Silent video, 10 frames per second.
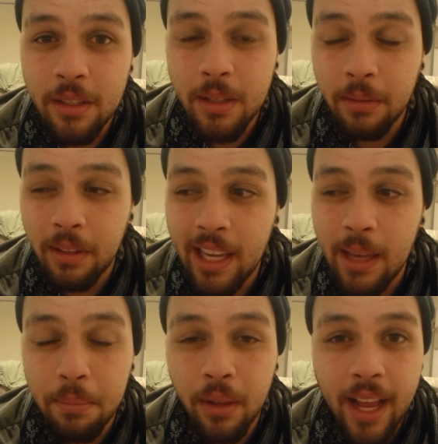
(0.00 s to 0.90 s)
to
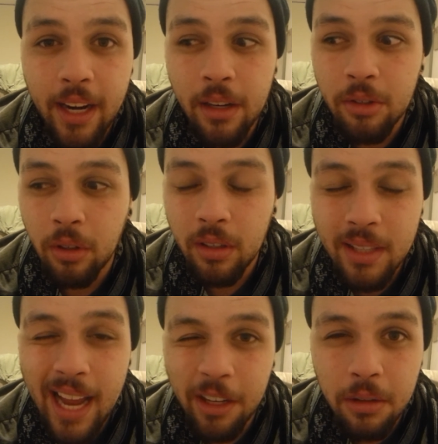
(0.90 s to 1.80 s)
keep players or
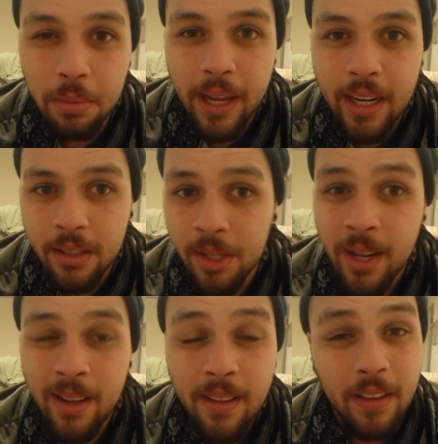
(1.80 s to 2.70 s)
sign new players.
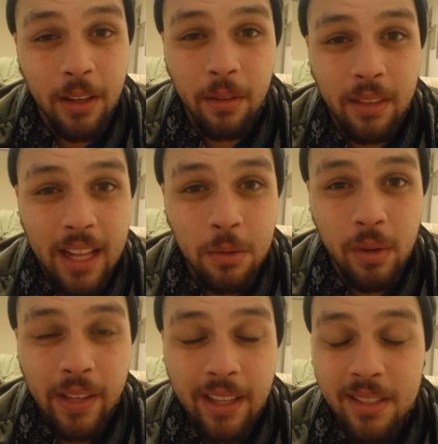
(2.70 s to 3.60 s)
That's
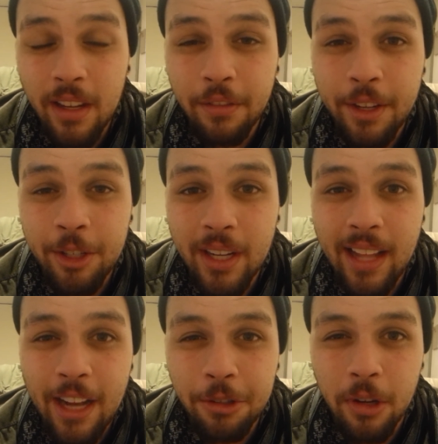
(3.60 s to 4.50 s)
really unselfish, and
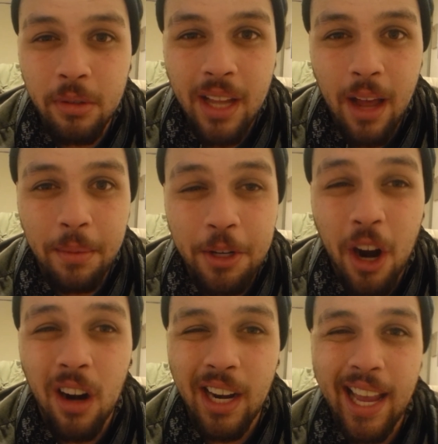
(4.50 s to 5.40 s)
that shows how much
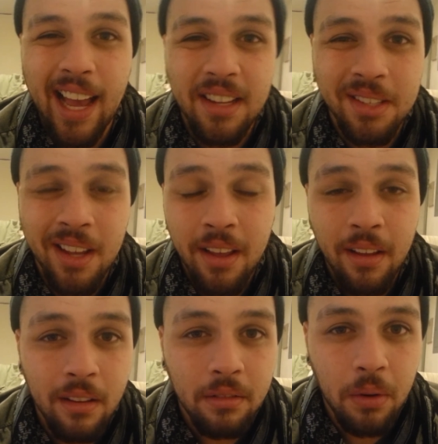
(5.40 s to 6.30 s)
heart he has
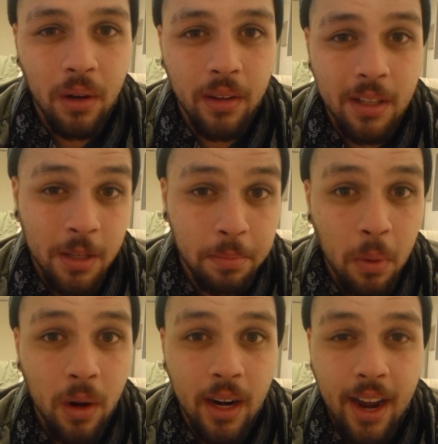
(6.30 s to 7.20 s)
for the
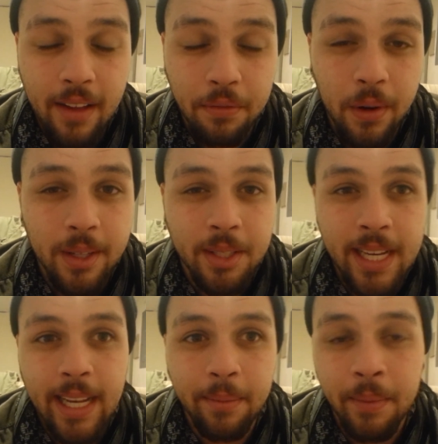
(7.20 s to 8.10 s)
sport and for his
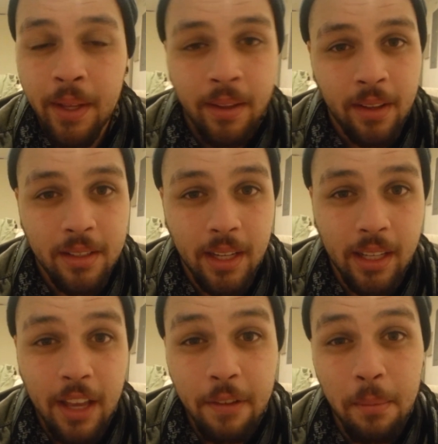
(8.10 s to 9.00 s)
team to
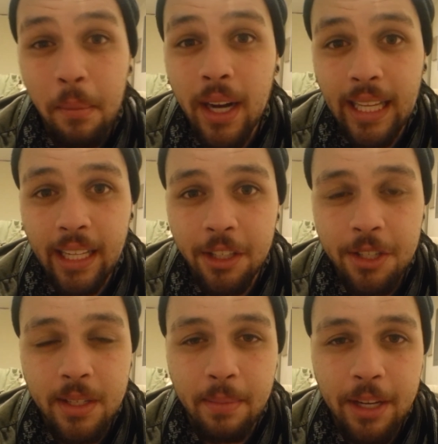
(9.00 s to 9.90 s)
give up money
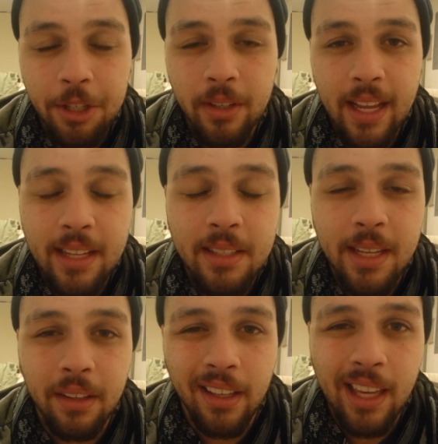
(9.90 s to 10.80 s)
just to make sure that his
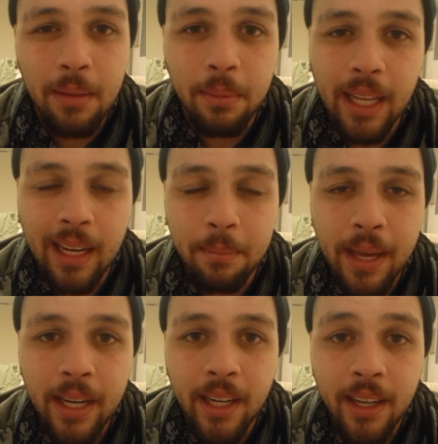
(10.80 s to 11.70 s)
team can keep getting
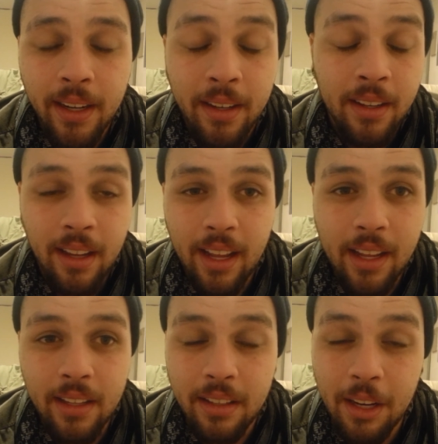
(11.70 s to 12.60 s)
better.
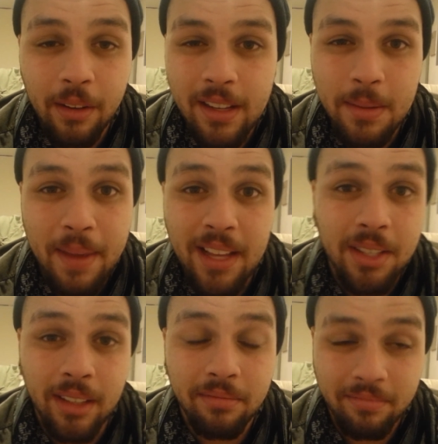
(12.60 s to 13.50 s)
That's
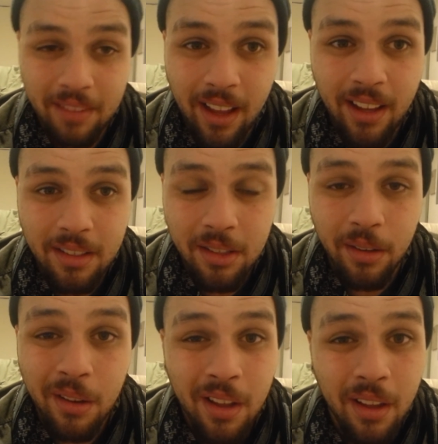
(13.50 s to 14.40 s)
amazing.
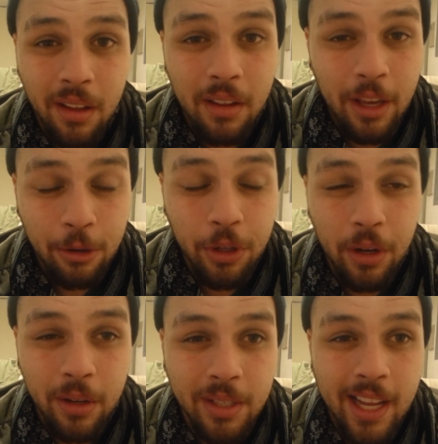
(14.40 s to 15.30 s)
So huge
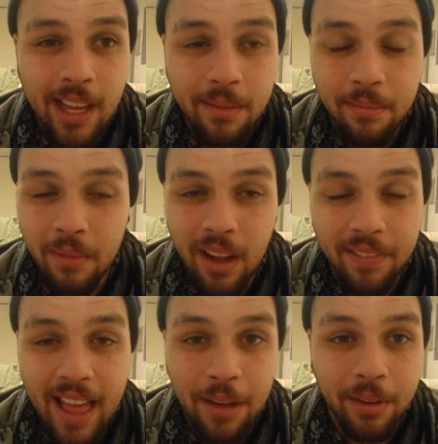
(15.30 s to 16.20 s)
kudos to him
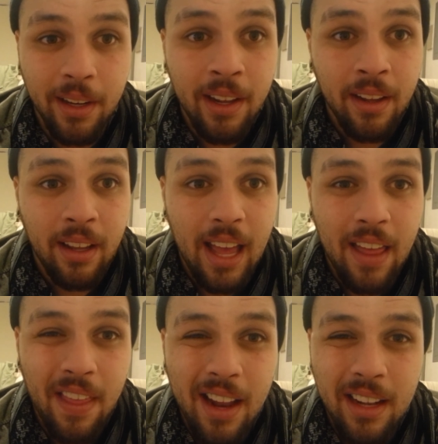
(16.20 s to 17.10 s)
on that one.
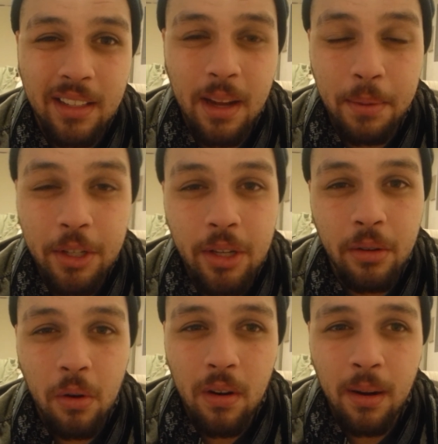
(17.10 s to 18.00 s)
And then number
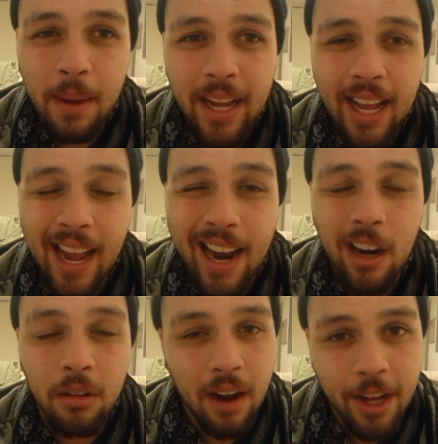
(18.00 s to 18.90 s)
2 quarterback, I got
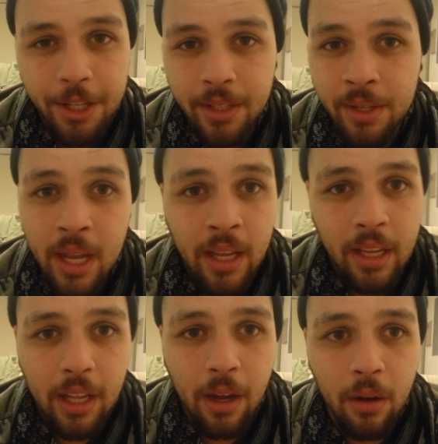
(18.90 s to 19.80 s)
Aaron Rodgers.
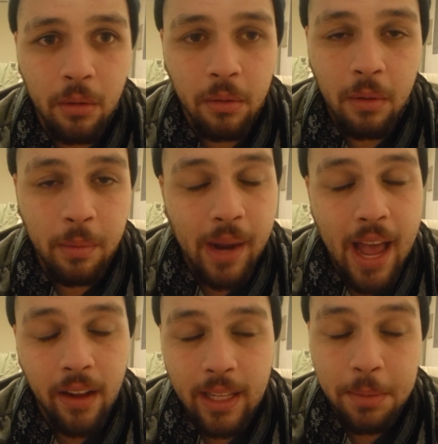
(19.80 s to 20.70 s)
In
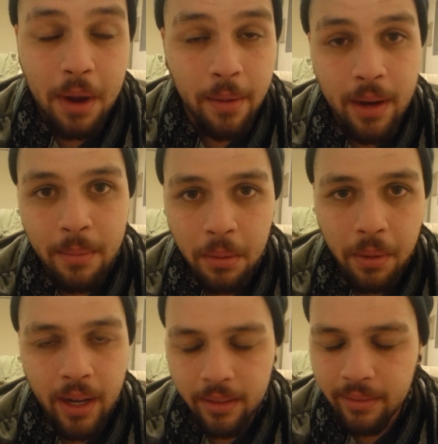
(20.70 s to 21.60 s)
reality, he's probably number
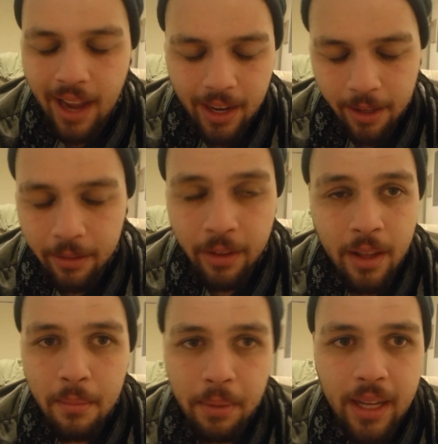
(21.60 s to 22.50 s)
1. I know,
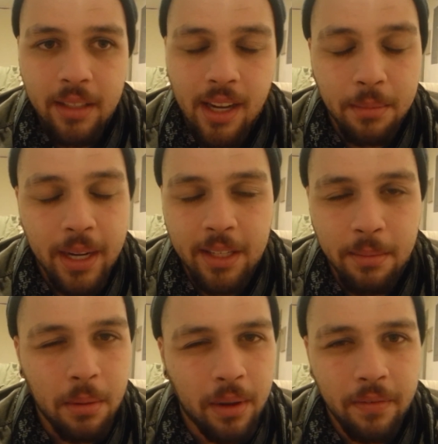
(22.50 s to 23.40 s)
but Tom Brady's
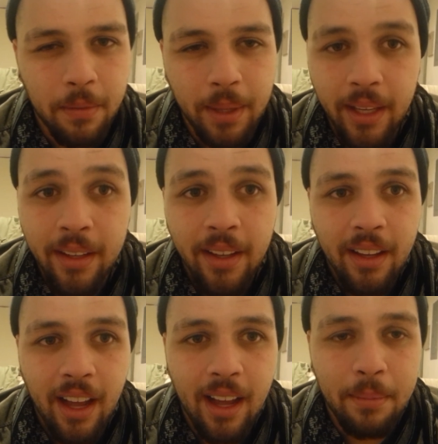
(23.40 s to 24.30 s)
number 1 for me.
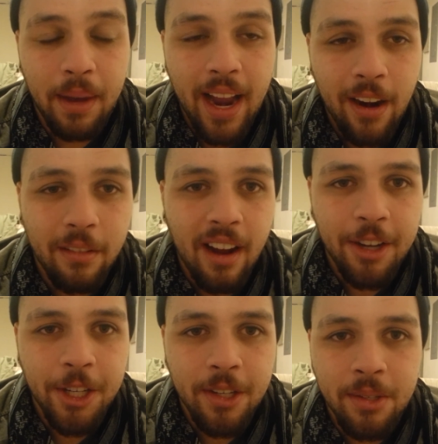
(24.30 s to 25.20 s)
But Aaron
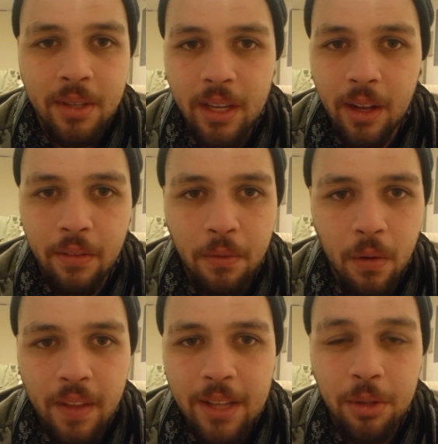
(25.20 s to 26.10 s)
Rodgers,
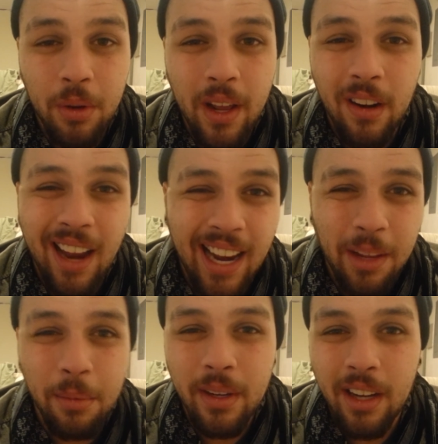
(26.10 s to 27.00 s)

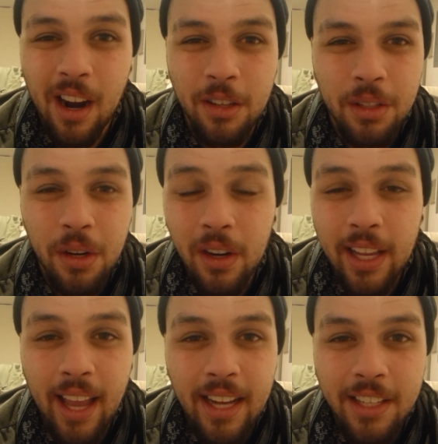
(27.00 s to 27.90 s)
4,381 yards,
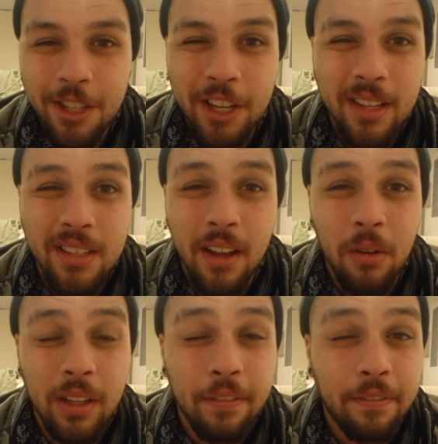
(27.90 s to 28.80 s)
38 touchdowns to
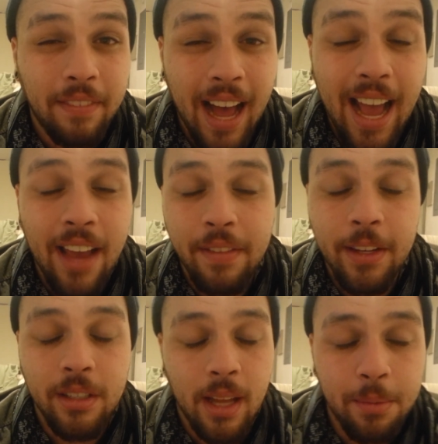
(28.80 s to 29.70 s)
only 5
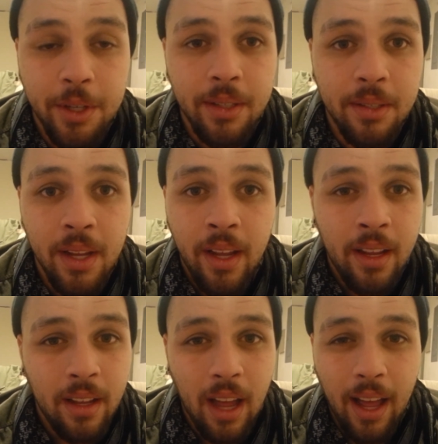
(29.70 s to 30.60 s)
interceptions.
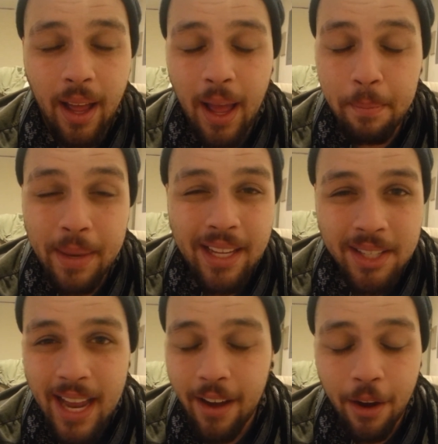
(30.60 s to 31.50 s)
A beast at